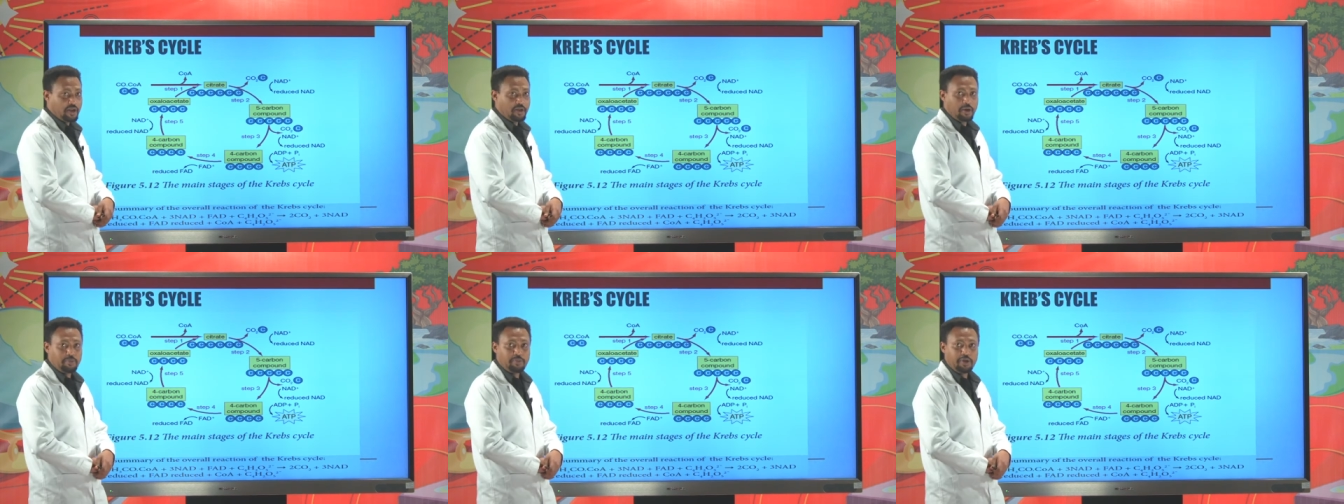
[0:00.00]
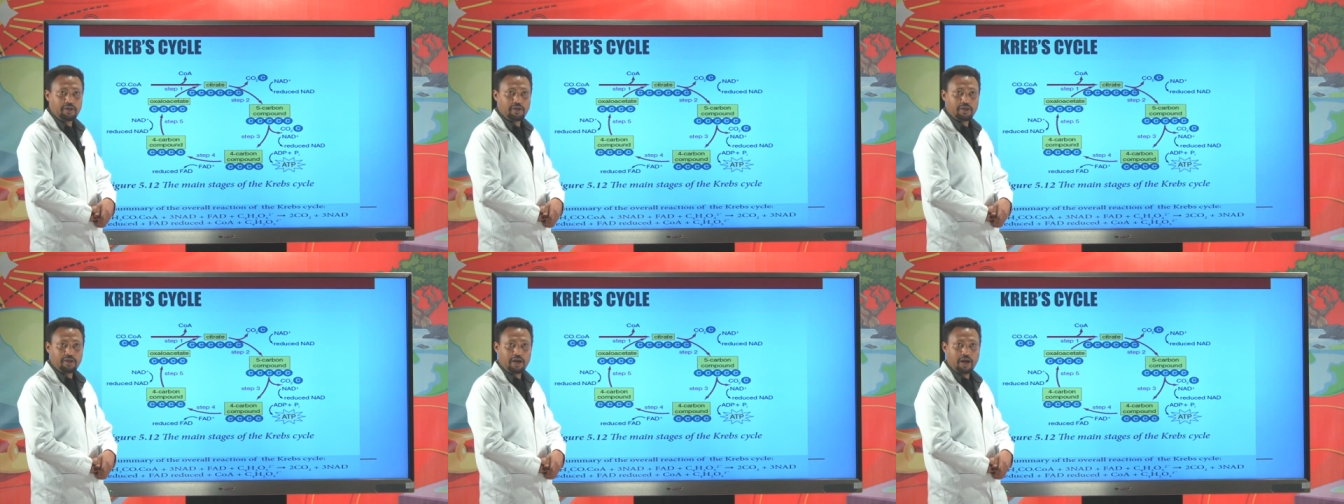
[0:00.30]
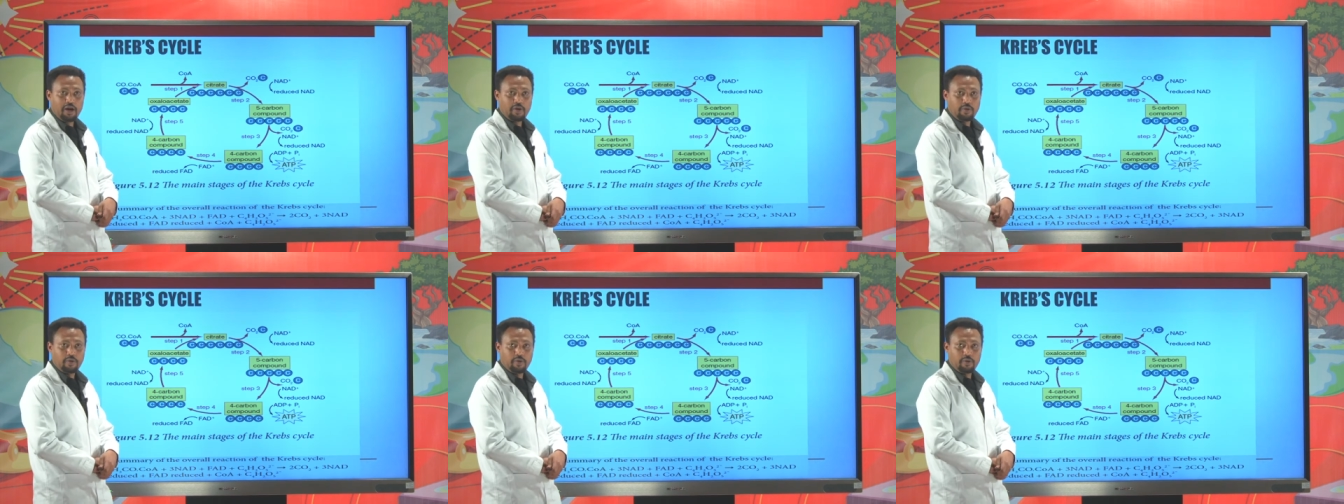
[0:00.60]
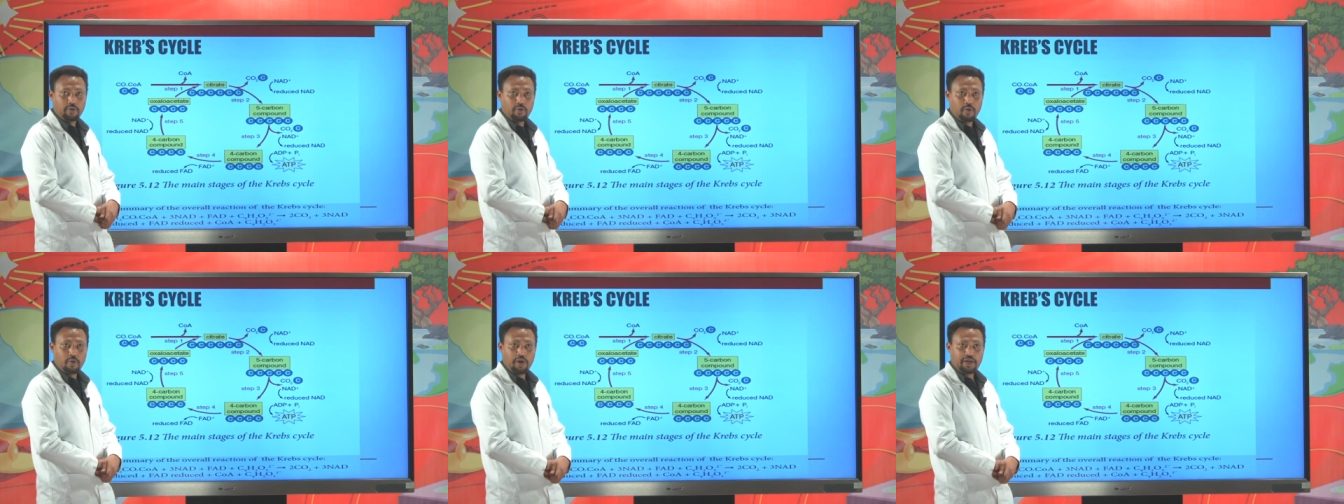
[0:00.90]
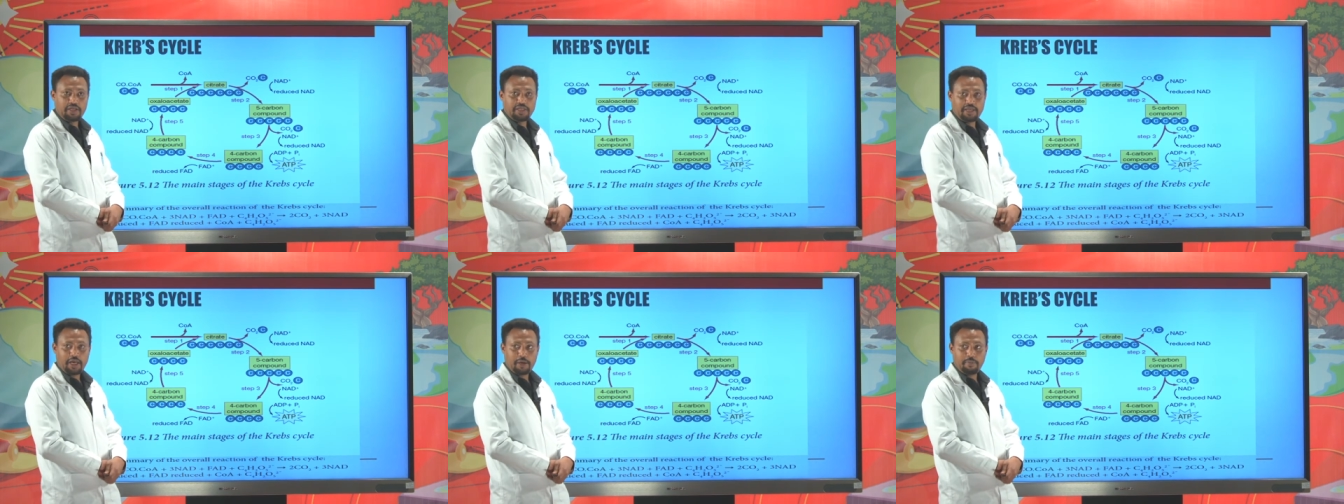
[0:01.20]

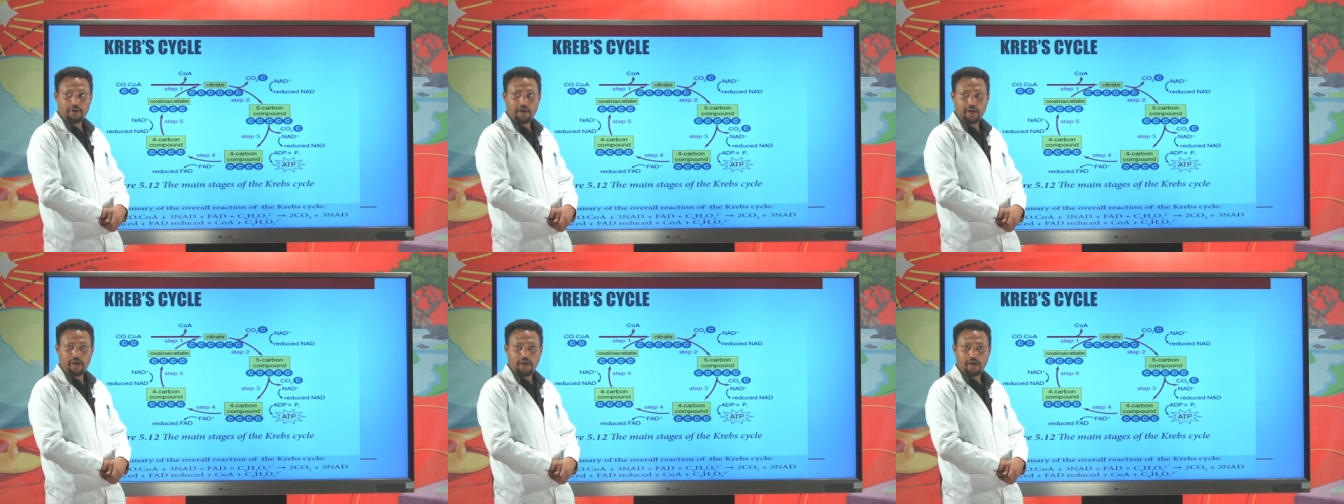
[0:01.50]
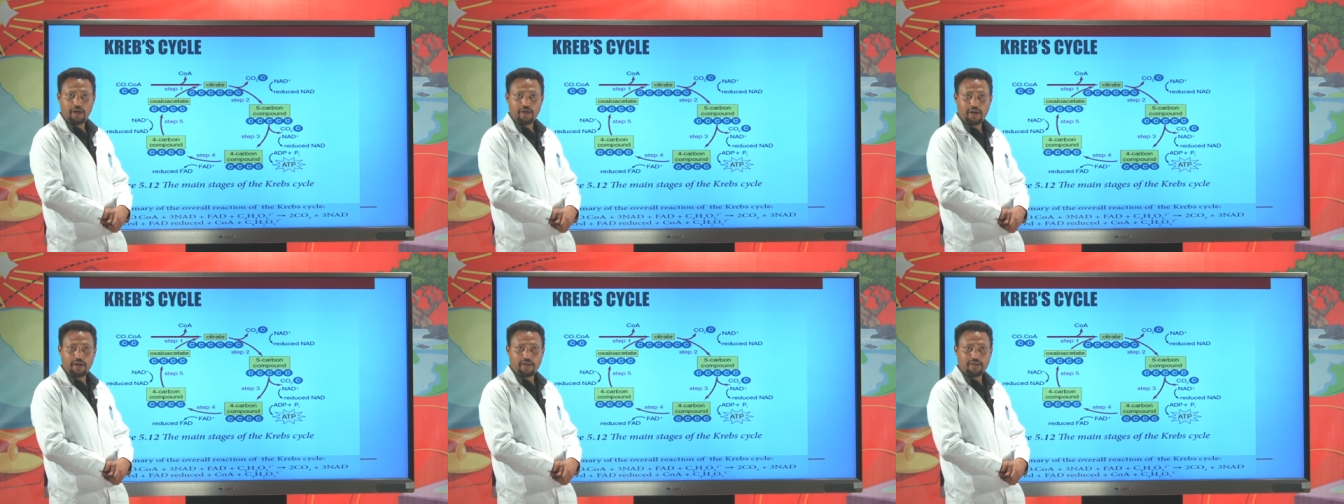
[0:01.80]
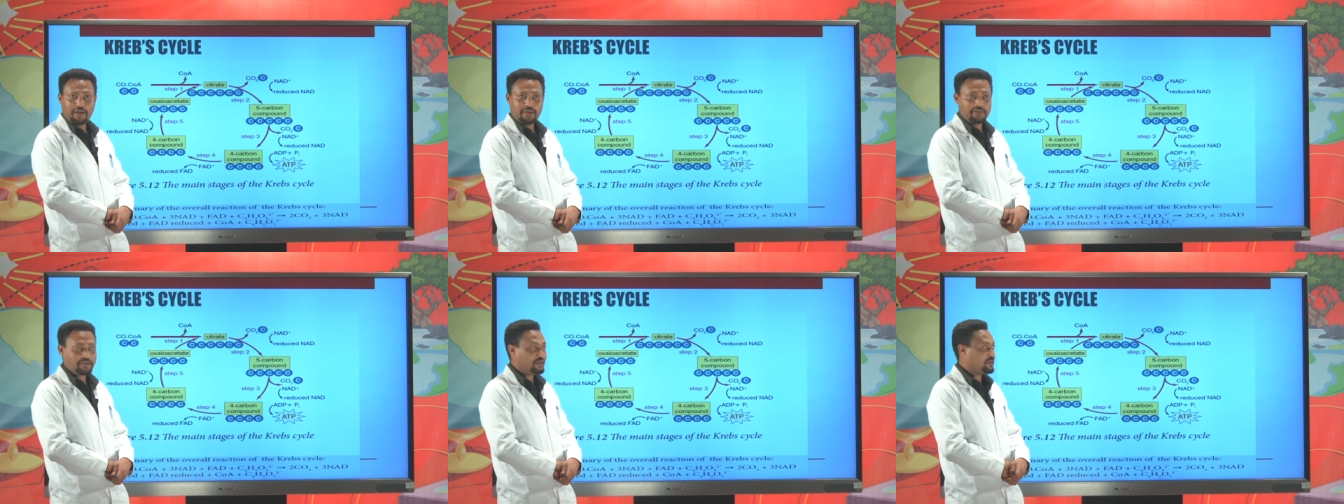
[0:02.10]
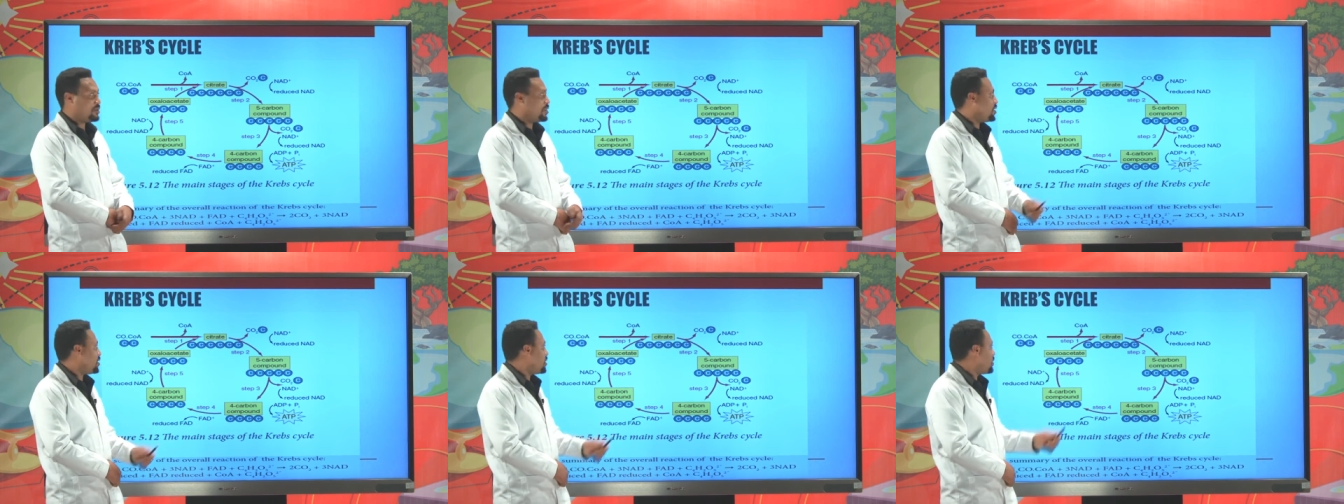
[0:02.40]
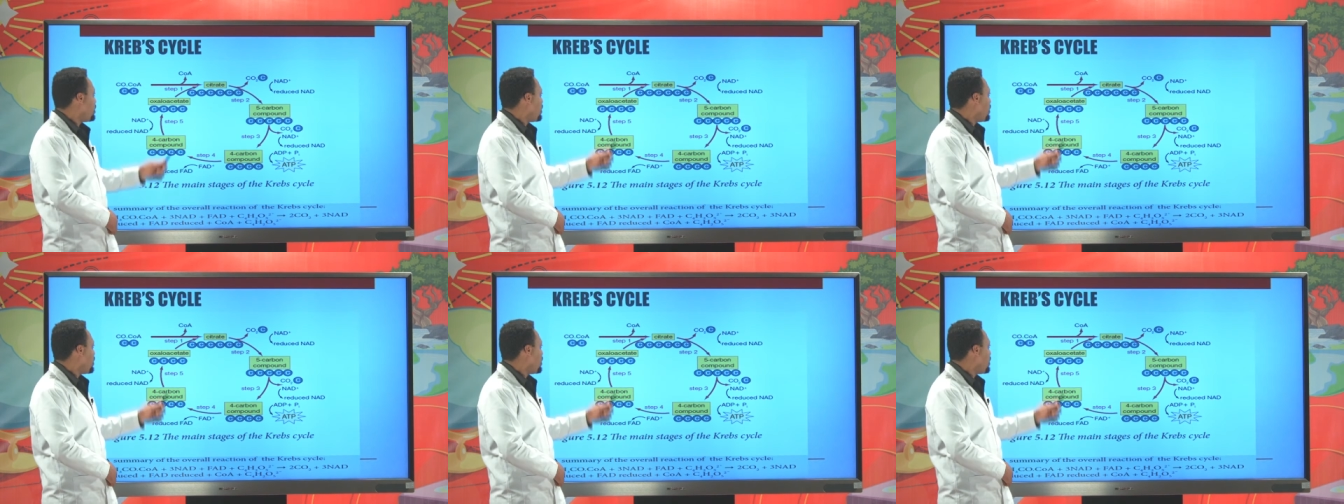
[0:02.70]
coenzyme A and acetyl